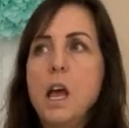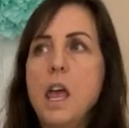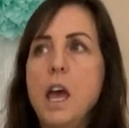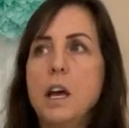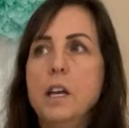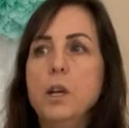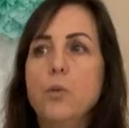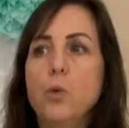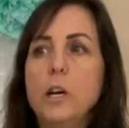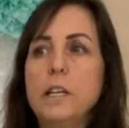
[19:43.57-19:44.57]
and
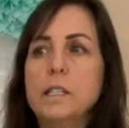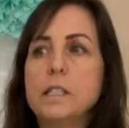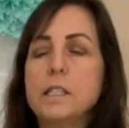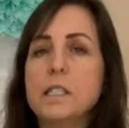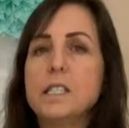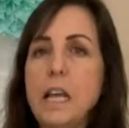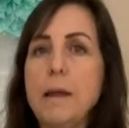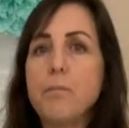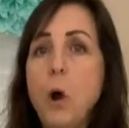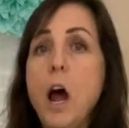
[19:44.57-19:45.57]
it was the
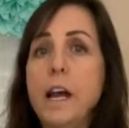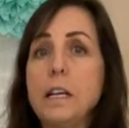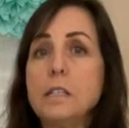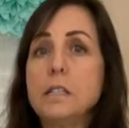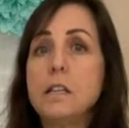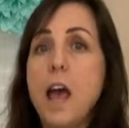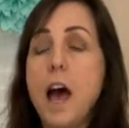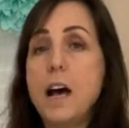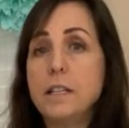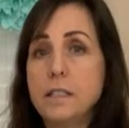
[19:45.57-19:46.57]
same price
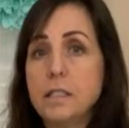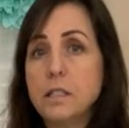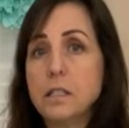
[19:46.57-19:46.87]
as